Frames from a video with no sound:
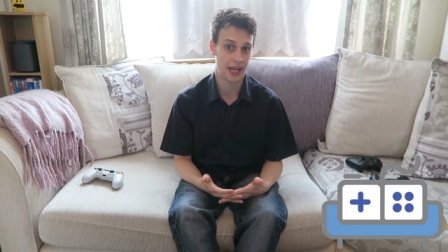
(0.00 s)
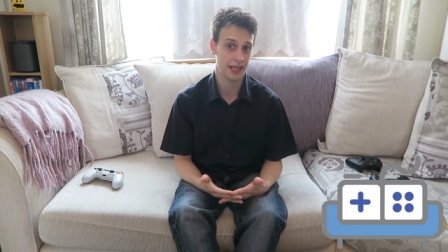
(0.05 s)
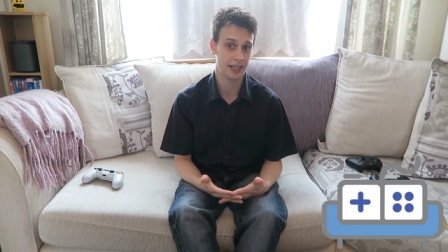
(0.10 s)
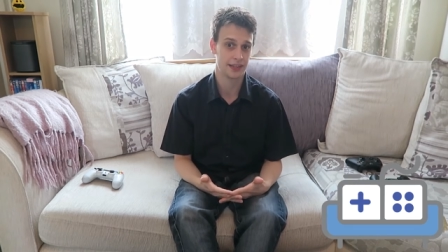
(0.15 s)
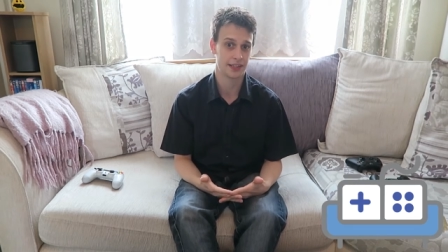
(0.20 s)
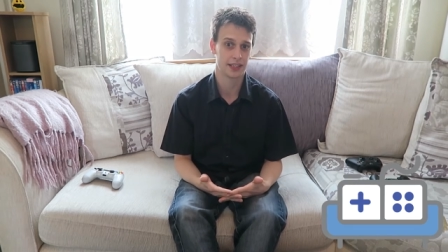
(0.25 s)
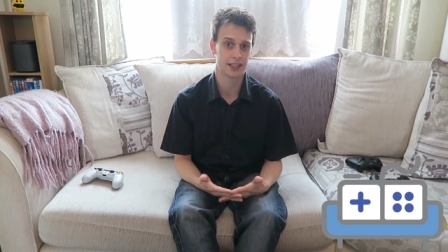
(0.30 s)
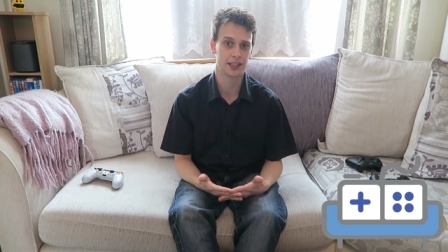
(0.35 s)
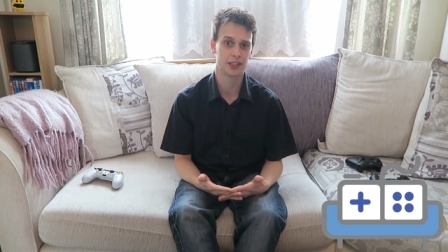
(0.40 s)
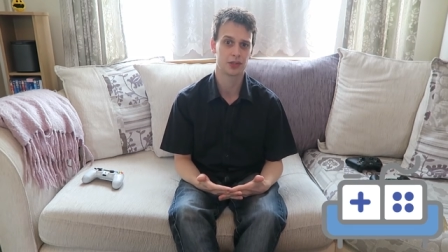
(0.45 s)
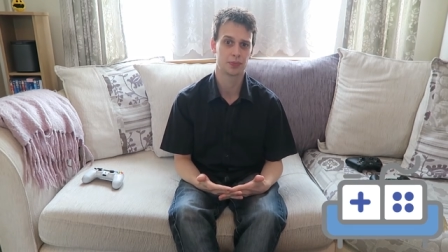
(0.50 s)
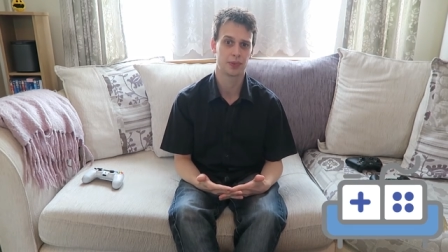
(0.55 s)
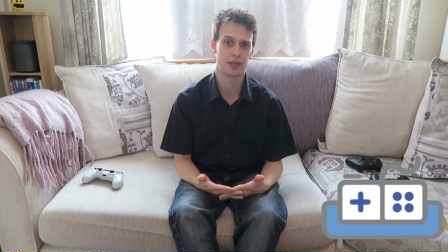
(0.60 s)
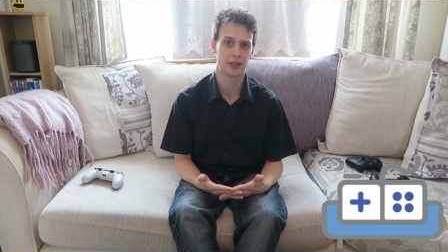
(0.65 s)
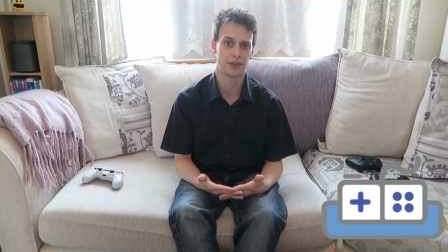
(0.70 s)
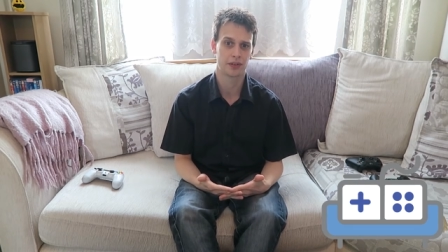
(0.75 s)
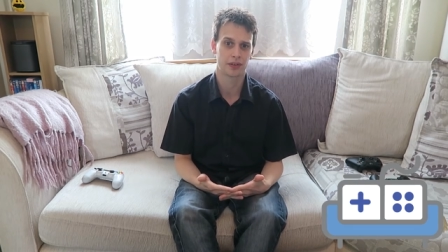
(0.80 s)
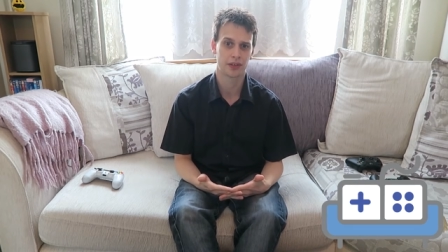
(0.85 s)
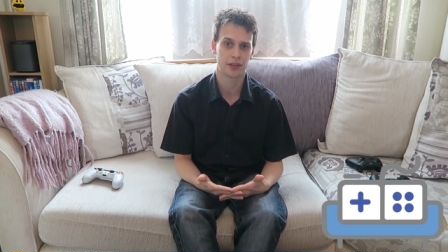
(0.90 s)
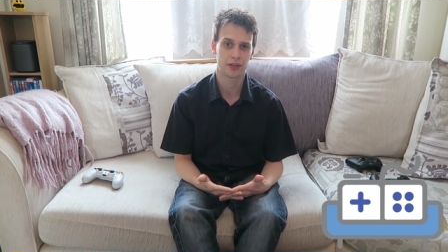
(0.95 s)
anything that's
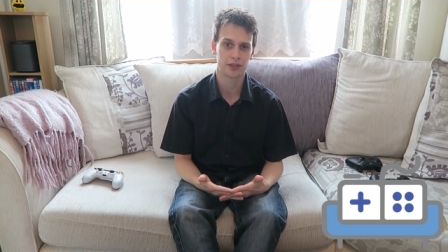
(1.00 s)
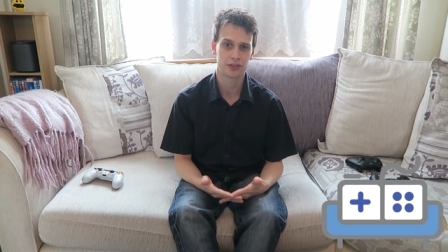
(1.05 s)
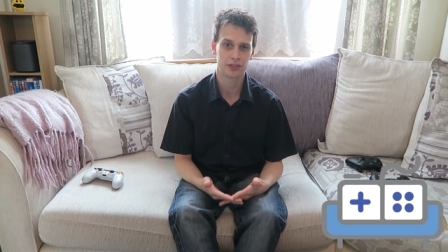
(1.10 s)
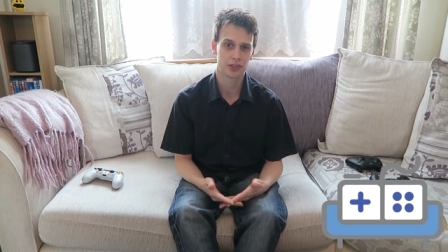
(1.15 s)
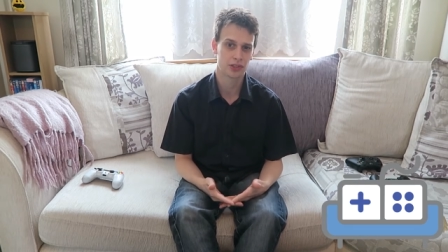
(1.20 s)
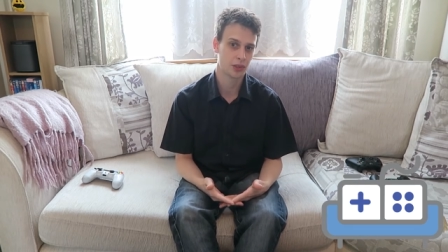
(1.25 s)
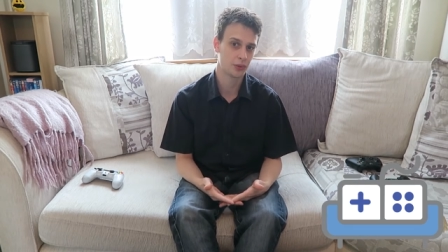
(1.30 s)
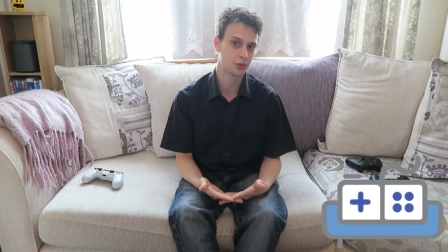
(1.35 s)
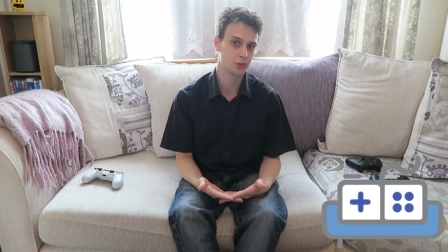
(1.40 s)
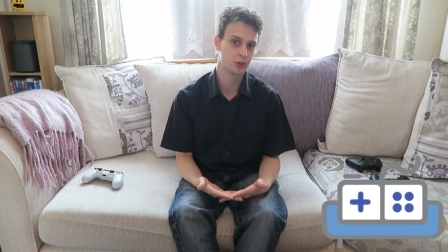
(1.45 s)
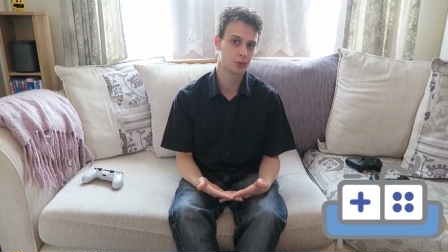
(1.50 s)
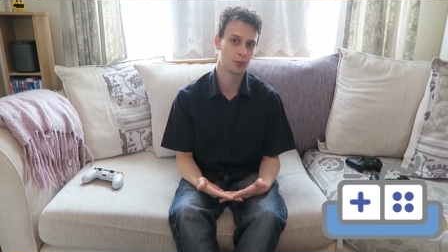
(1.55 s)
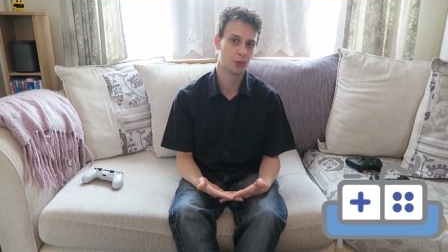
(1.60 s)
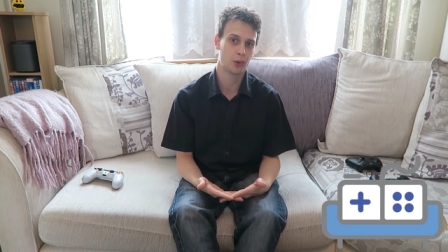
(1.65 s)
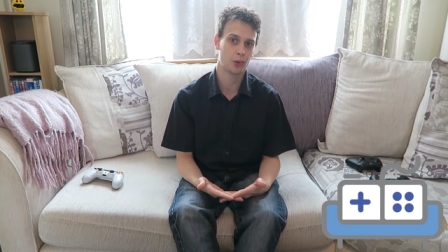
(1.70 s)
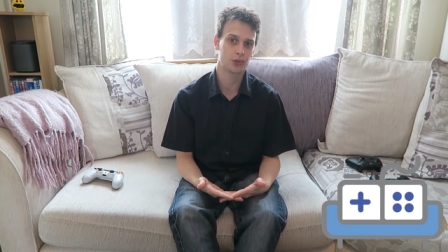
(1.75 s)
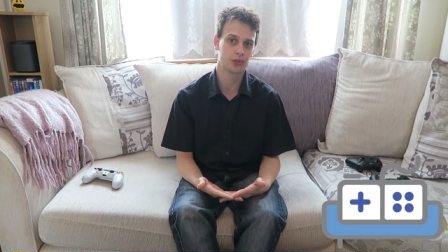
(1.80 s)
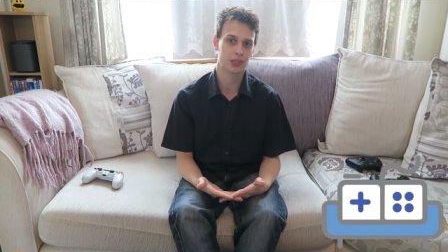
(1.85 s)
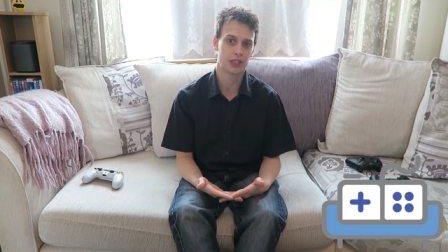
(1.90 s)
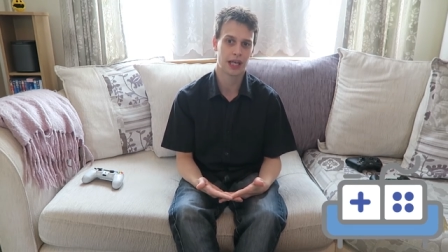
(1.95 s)
been on a console,
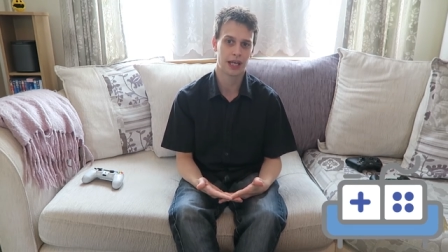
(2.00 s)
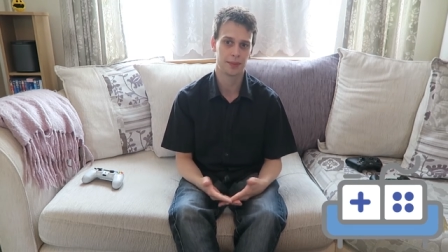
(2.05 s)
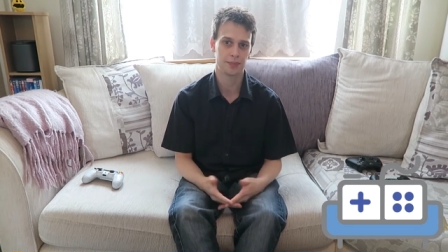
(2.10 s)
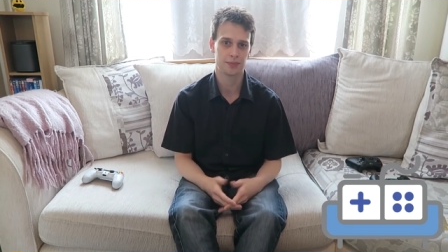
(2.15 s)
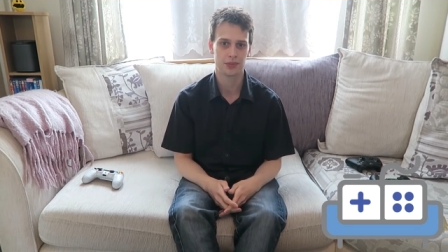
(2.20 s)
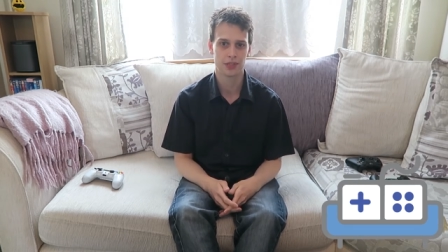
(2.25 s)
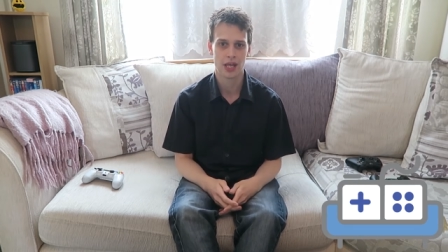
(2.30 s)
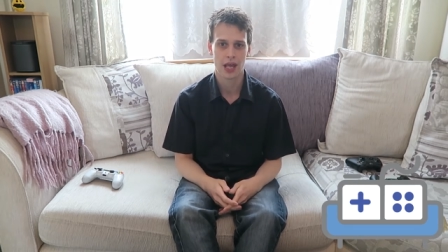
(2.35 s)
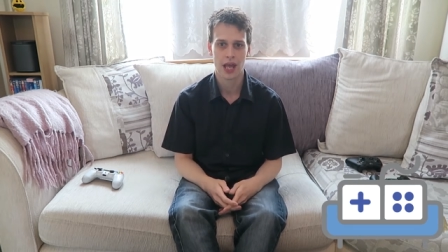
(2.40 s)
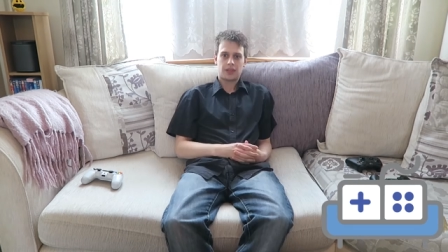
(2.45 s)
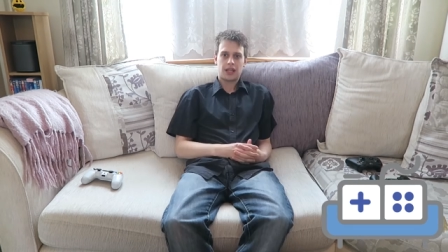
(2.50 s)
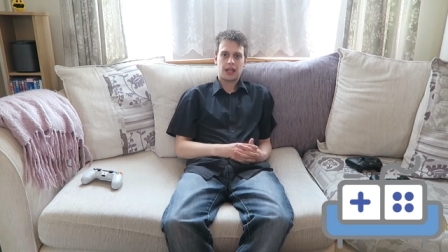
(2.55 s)
sports games.